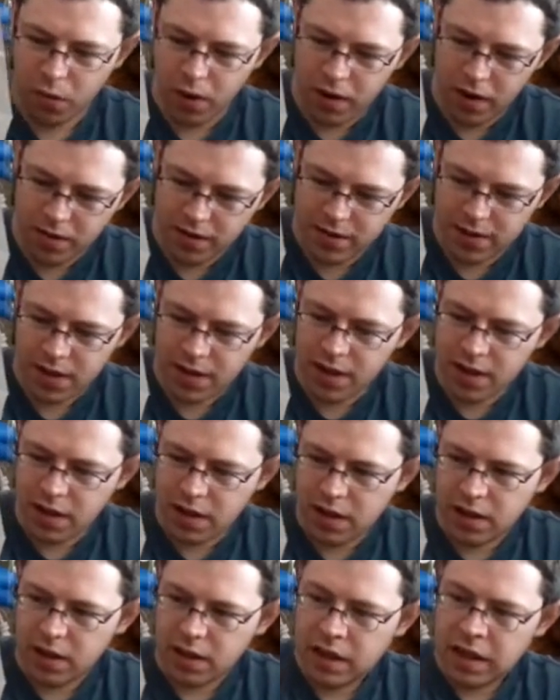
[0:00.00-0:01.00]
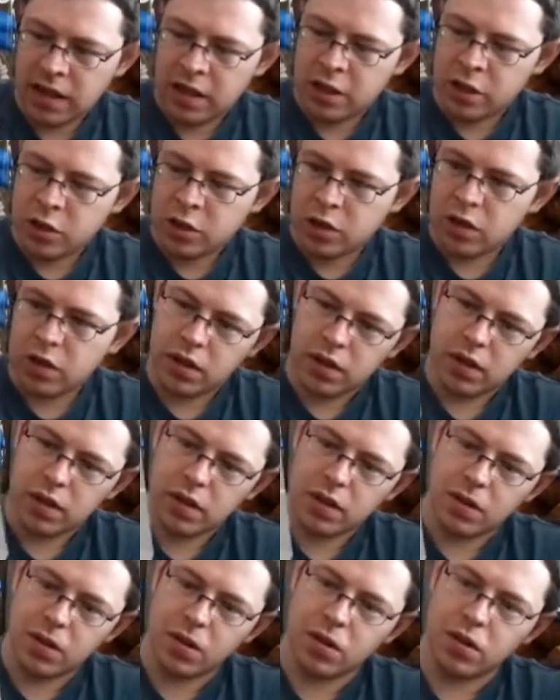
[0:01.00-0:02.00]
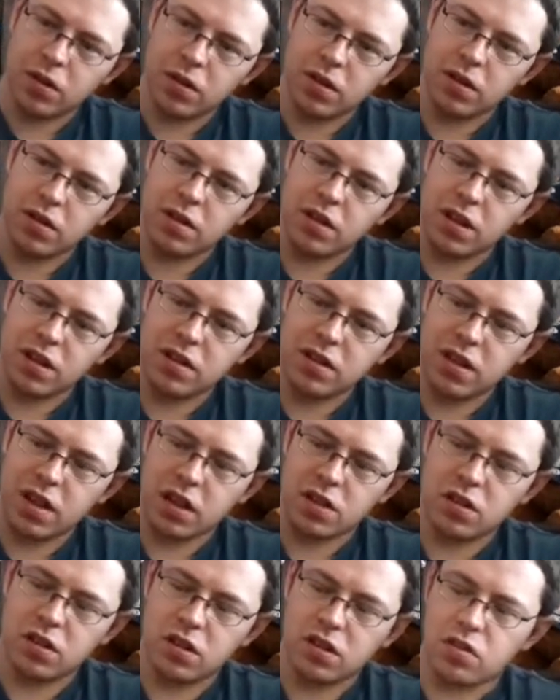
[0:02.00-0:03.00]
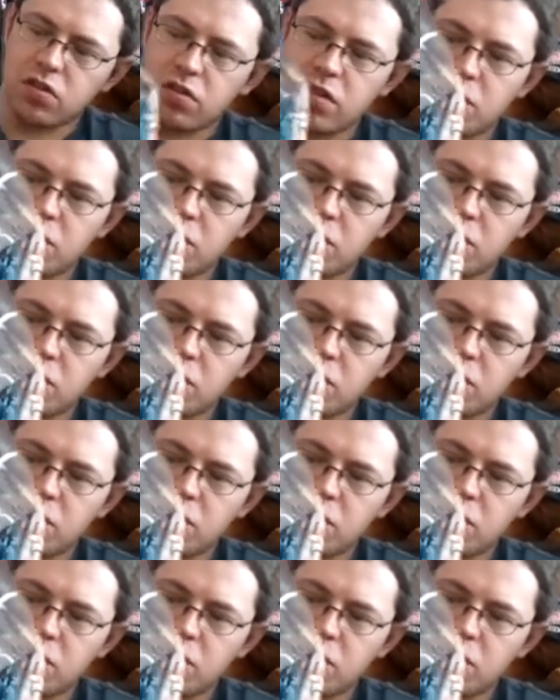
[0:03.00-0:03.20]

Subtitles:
wares. So you can see actually the